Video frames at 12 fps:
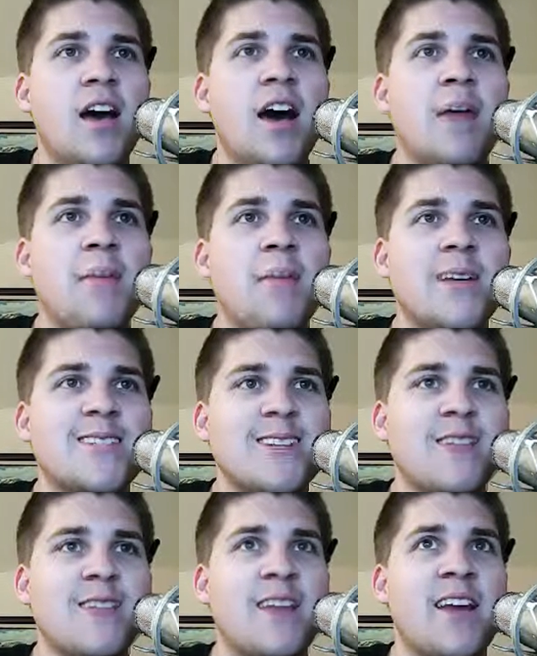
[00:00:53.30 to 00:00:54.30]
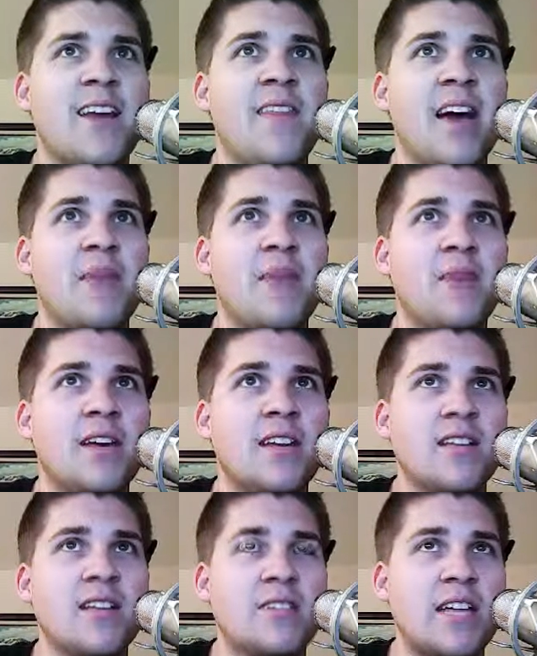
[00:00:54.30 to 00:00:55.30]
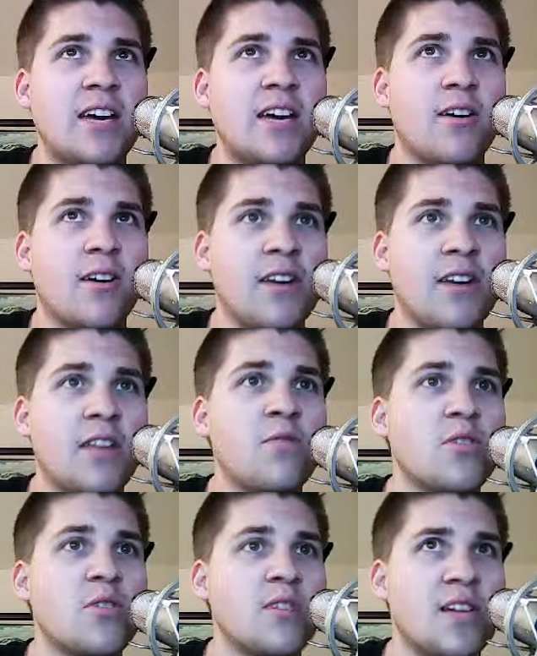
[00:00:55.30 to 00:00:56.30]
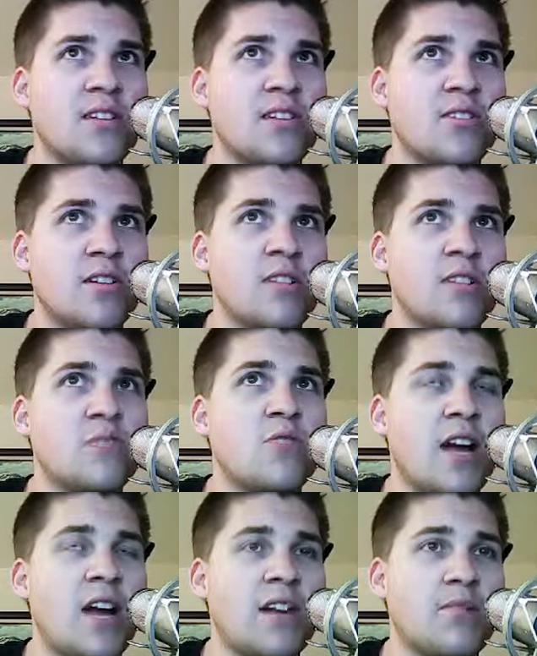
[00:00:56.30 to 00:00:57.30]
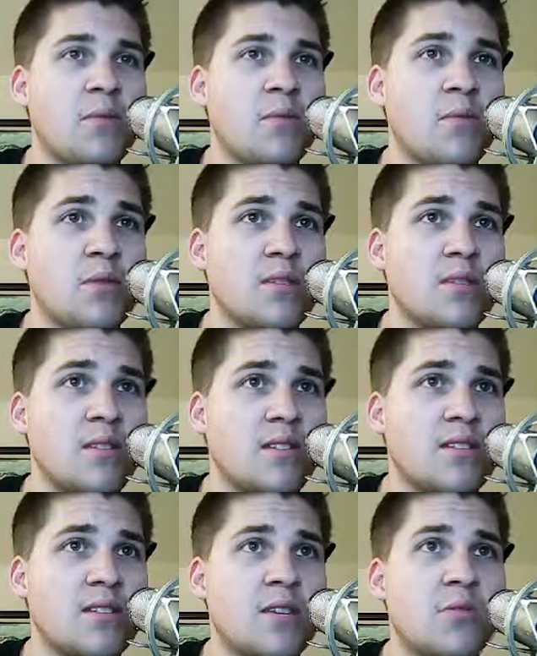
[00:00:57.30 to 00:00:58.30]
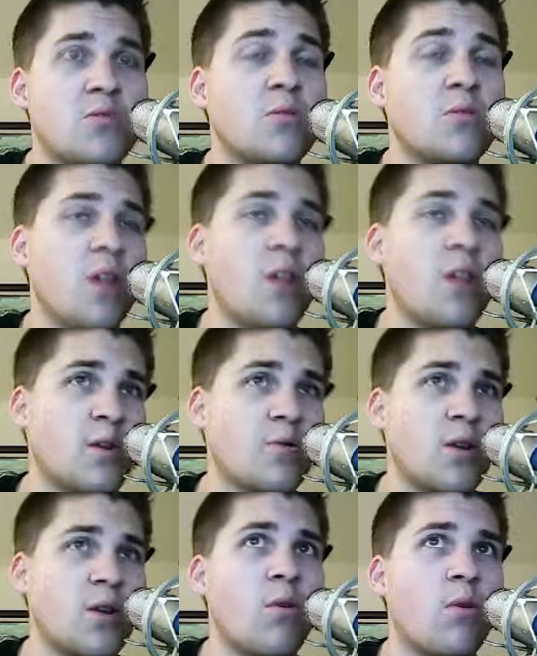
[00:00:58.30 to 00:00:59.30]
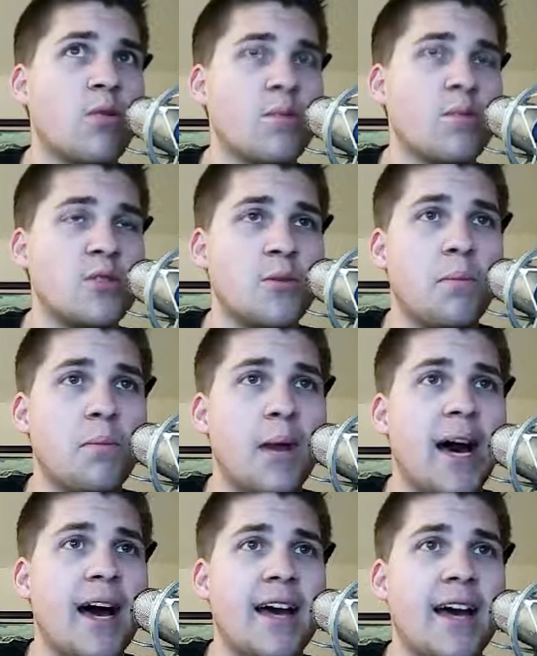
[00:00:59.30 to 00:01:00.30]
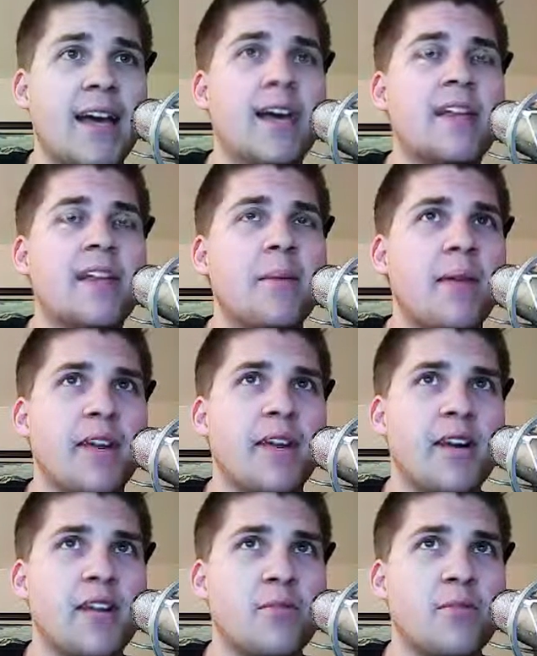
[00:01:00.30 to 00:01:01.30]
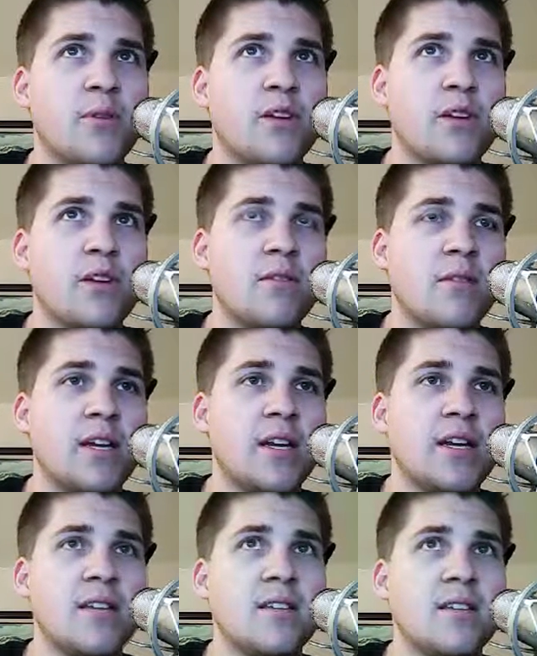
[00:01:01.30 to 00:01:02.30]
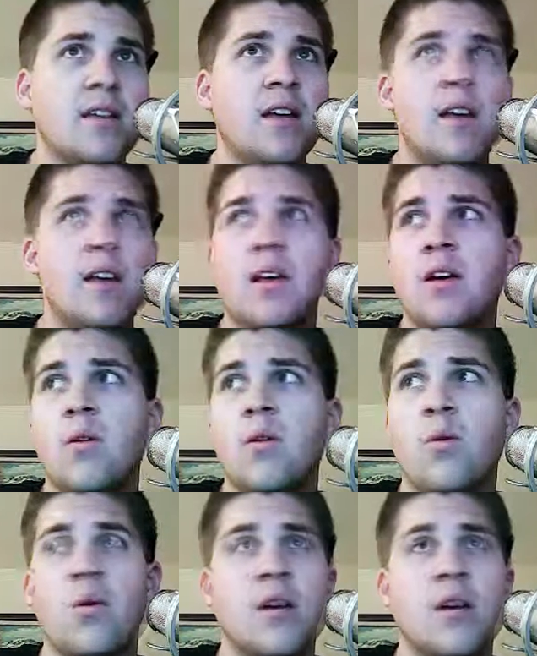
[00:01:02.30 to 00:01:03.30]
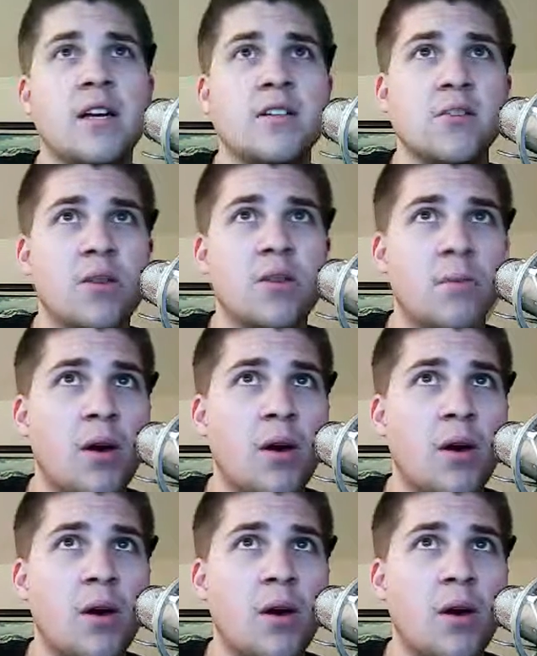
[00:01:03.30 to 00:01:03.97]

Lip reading: Basically, to find that, we can either take our inverse answer and subtract it from 360, which will always work, or from 2 pi, depending on if we're in radian or in degree mode.